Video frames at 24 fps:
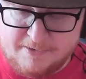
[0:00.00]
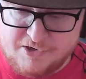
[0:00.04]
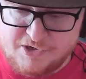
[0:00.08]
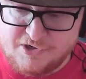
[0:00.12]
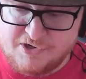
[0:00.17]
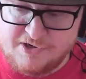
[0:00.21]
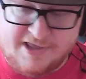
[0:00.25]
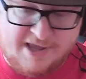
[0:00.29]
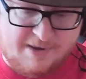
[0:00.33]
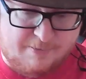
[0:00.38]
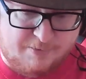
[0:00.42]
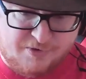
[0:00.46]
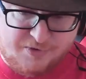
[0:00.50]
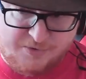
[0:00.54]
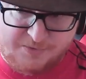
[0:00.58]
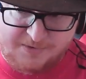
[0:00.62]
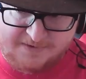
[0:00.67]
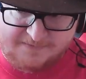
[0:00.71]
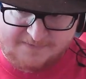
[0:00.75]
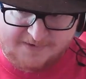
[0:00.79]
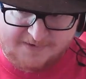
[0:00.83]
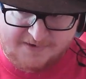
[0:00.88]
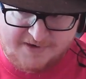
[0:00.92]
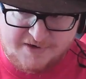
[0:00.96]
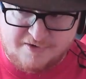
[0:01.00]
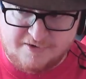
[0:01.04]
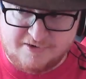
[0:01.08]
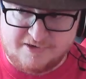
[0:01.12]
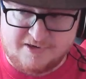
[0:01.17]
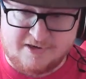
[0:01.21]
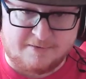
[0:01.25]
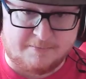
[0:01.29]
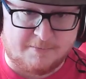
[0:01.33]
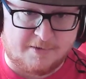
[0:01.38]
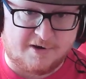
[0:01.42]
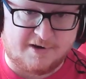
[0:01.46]
publisher, they were doing very
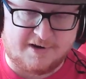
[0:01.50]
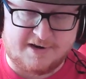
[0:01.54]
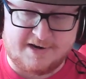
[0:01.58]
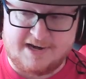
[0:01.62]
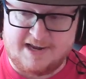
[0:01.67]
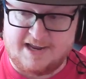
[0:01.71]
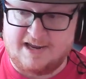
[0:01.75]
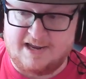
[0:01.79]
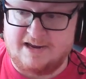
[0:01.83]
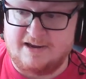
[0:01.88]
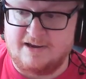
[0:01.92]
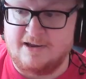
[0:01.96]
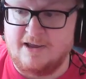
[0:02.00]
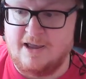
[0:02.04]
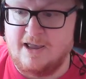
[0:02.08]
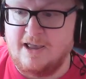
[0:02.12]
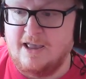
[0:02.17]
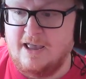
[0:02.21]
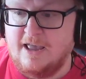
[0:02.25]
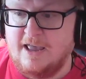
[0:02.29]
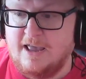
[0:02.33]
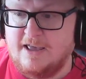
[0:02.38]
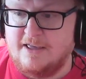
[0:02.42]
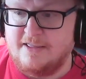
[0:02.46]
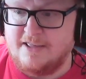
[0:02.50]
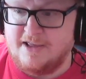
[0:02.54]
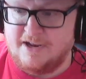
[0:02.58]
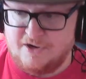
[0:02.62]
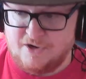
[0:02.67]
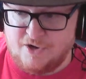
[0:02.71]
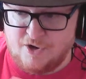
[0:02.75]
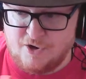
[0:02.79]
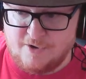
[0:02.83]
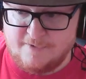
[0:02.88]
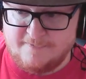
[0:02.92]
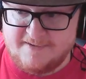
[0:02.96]
good on marketing.
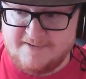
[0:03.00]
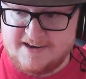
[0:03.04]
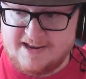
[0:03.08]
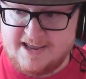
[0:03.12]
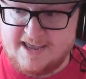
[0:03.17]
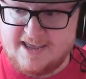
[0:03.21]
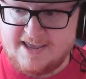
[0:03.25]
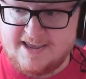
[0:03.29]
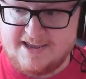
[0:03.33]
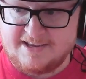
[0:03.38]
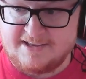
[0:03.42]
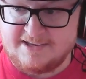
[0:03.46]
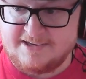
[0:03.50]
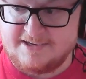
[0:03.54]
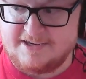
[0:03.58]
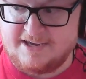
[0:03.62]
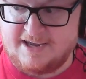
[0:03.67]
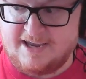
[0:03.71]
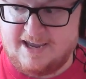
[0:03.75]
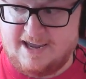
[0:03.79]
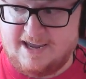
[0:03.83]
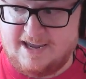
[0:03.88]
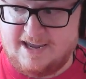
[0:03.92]
Then COVID hit,